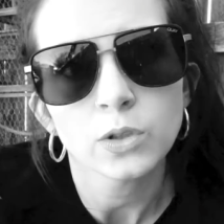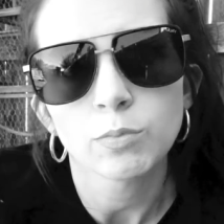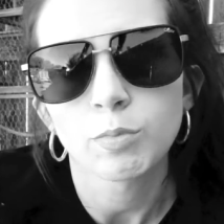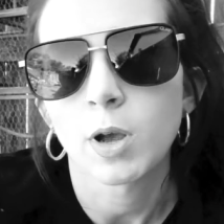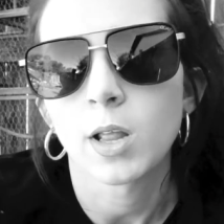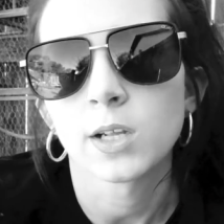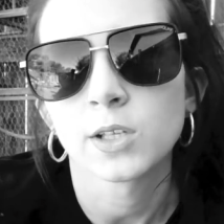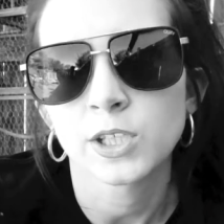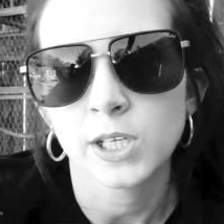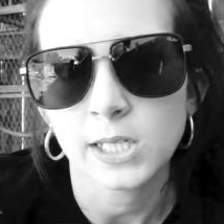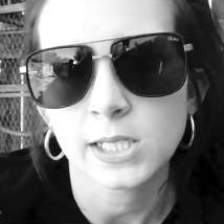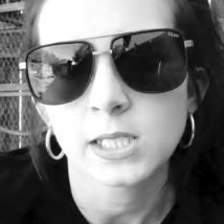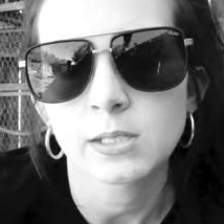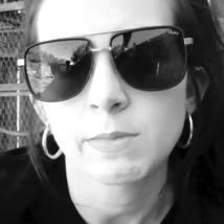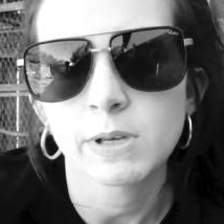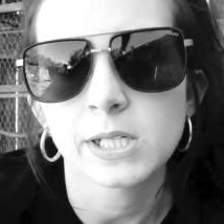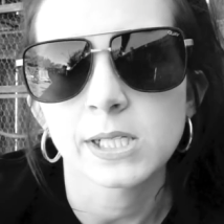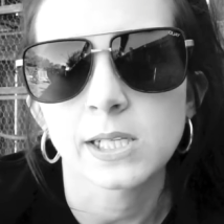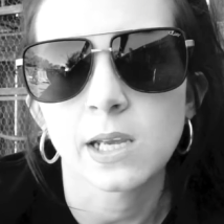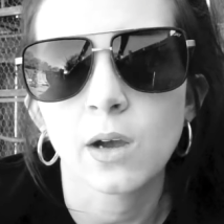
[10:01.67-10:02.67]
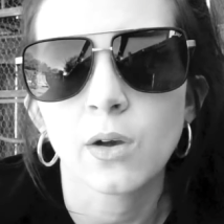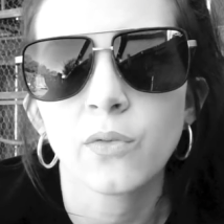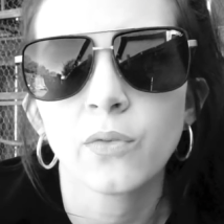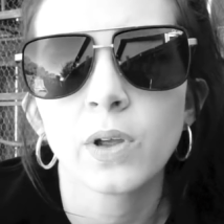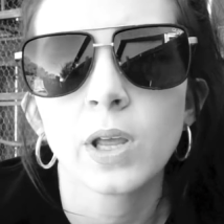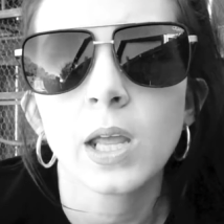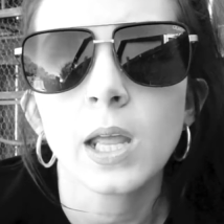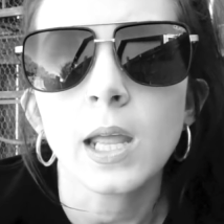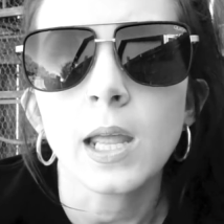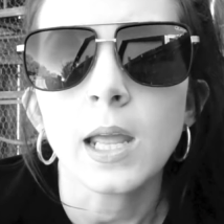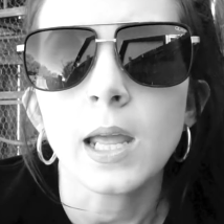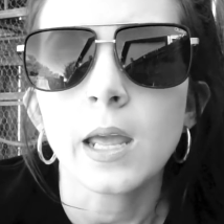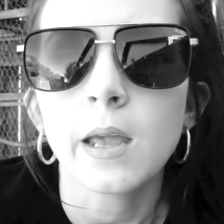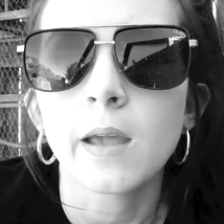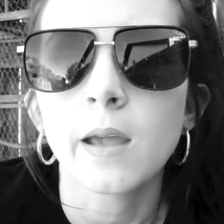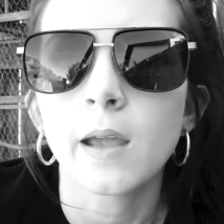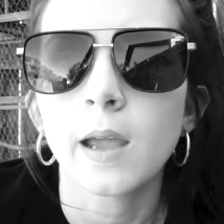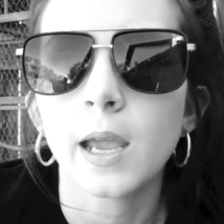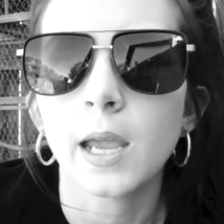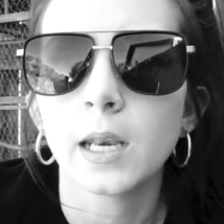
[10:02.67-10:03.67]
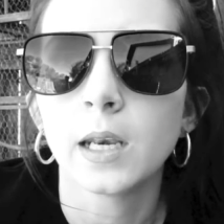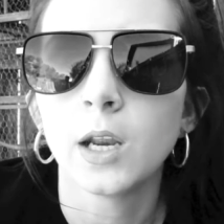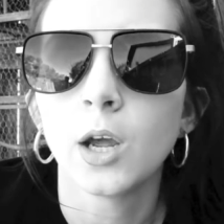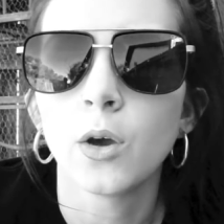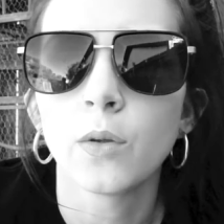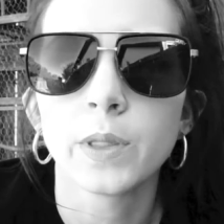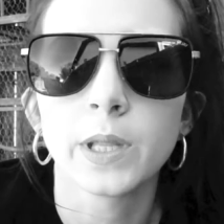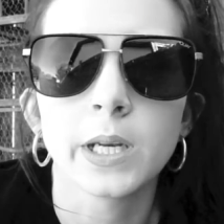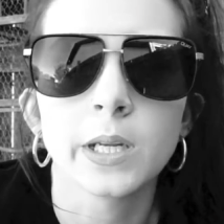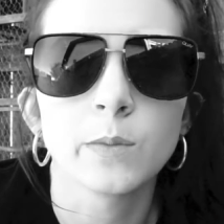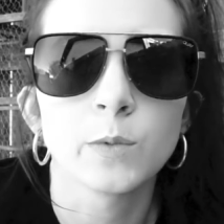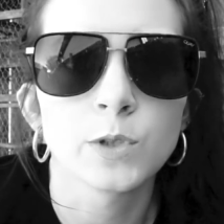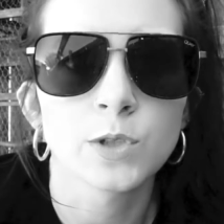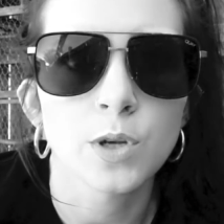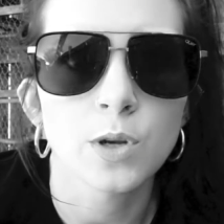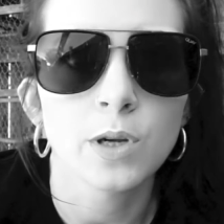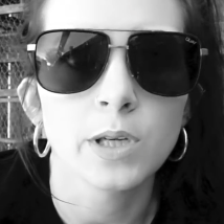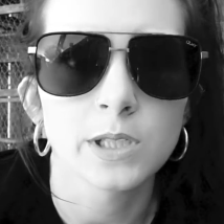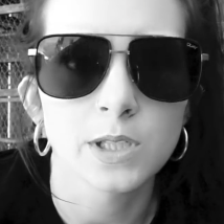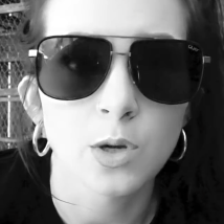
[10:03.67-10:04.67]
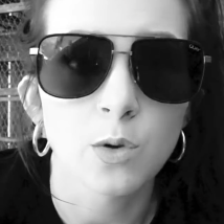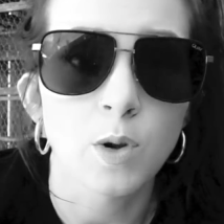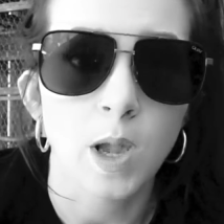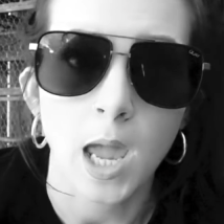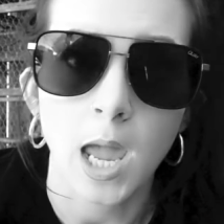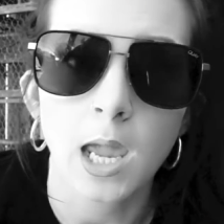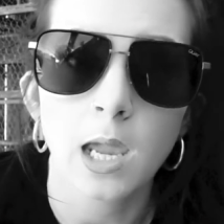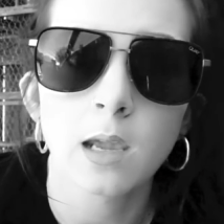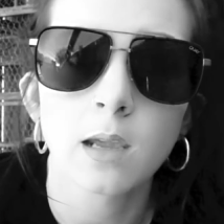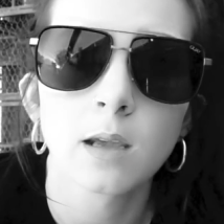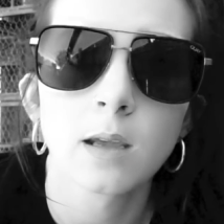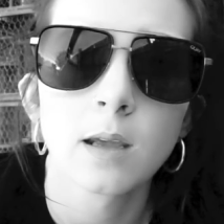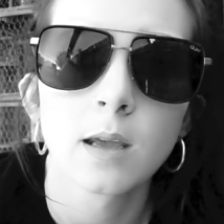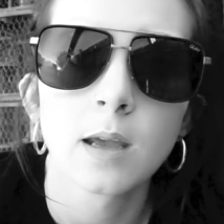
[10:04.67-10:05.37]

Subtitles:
to apologize to myself and know that it's okay.